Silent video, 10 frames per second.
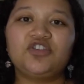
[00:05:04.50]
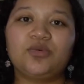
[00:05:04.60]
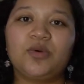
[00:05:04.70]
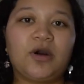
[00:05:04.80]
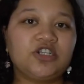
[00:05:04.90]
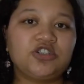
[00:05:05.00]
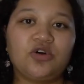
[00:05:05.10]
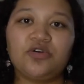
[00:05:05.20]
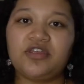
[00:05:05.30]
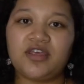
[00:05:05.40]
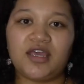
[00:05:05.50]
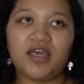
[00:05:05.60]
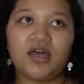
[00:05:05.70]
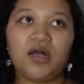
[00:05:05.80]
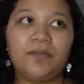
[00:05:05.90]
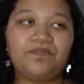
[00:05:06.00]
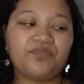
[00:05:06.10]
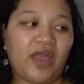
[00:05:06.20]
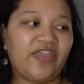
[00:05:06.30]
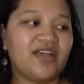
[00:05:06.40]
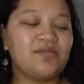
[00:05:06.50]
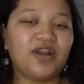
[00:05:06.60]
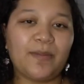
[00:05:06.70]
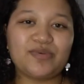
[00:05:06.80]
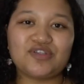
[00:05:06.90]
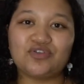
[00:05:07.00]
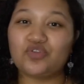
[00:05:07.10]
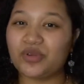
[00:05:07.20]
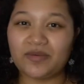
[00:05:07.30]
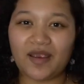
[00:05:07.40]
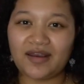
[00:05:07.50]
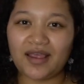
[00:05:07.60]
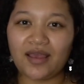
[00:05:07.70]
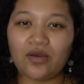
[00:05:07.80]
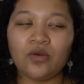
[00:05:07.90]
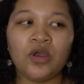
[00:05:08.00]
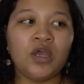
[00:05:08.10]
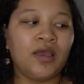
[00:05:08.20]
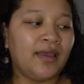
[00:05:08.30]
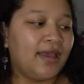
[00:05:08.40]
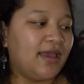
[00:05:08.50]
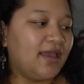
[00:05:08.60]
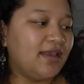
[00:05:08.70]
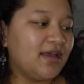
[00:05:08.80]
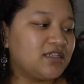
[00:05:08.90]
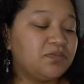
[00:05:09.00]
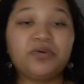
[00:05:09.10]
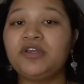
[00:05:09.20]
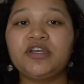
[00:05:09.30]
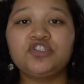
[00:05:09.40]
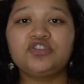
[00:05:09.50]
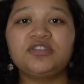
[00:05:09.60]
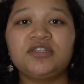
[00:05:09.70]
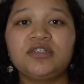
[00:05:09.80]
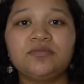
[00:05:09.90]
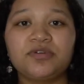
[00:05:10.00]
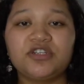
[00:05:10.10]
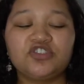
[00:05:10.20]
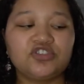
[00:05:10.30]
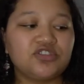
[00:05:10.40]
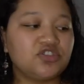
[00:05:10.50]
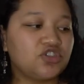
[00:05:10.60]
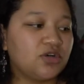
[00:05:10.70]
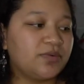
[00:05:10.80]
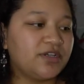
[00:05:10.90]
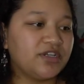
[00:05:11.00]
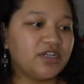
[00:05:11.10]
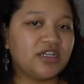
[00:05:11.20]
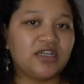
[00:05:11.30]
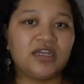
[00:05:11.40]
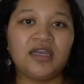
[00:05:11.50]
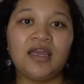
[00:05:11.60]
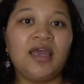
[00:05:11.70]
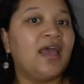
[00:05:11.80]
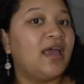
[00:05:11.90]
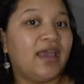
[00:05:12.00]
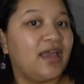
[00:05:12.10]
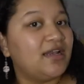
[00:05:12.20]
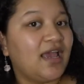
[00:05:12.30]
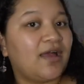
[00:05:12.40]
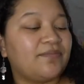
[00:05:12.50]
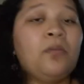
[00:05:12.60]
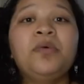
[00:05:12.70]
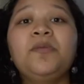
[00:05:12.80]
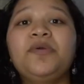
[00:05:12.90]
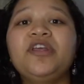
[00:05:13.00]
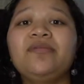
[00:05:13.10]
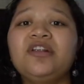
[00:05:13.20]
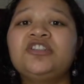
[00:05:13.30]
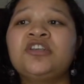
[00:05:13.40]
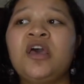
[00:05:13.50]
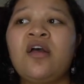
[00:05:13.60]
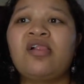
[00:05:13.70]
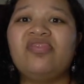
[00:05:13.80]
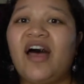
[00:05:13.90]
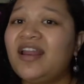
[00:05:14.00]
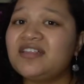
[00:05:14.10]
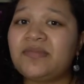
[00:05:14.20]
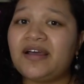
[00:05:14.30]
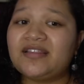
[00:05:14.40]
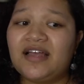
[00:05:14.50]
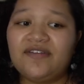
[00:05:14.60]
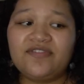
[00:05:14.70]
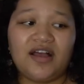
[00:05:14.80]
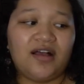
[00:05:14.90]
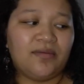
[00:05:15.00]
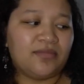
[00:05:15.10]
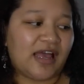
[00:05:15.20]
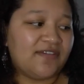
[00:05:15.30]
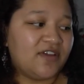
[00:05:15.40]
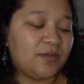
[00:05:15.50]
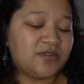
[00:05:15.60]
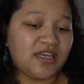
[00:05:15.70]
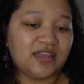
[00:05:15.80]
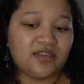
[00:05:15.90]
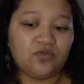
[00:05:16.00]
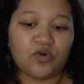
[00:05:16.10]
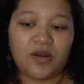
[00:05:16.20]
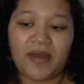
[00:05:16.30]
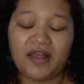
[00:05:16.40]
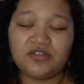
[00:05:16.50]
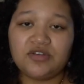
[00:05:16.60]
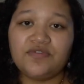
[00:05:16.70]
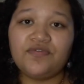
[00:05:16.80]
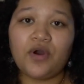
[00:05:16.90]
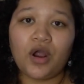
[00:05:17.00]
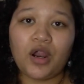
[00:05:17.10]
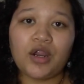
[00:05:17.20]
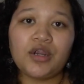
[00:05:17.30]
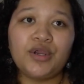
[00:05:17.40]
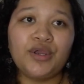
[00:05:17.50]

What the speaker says: through it, watching the whole thing. I think I'm on episode 3 right now. And yeah, it's pretty interesting show, pretty good. And yeah, but pretty much that is my life update, where I'm at so far.